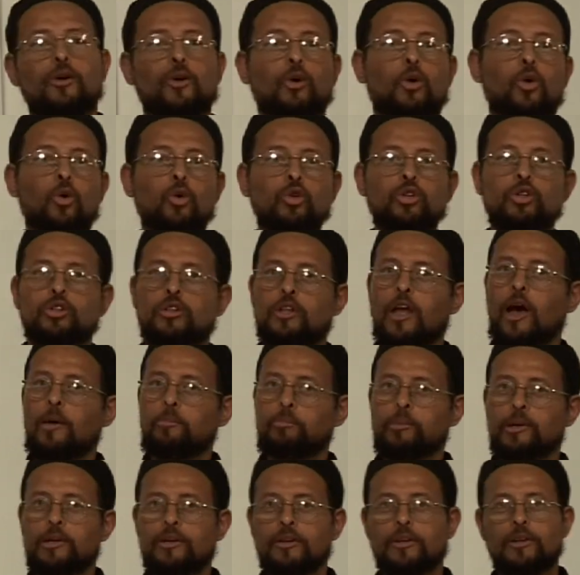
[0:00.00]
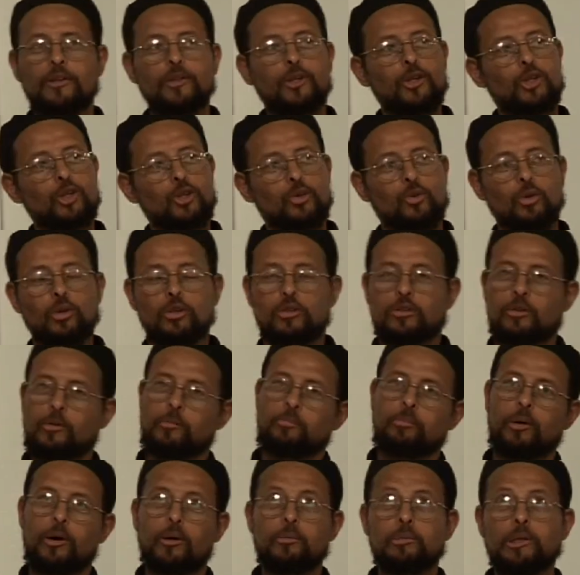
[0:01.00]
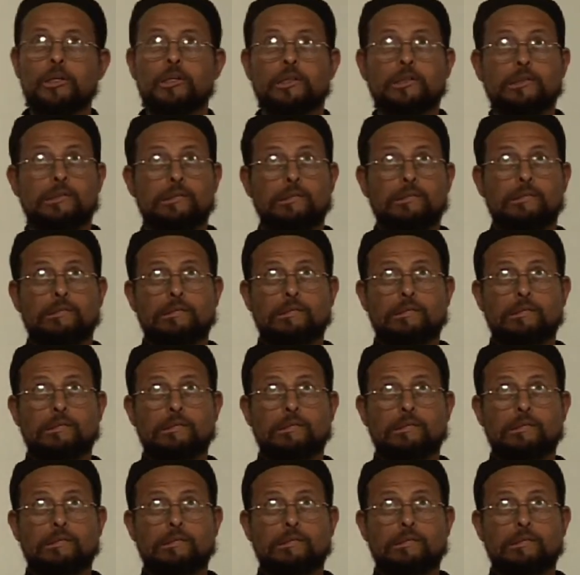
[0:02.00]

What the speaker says: goose stepping in the streets of Birmingham.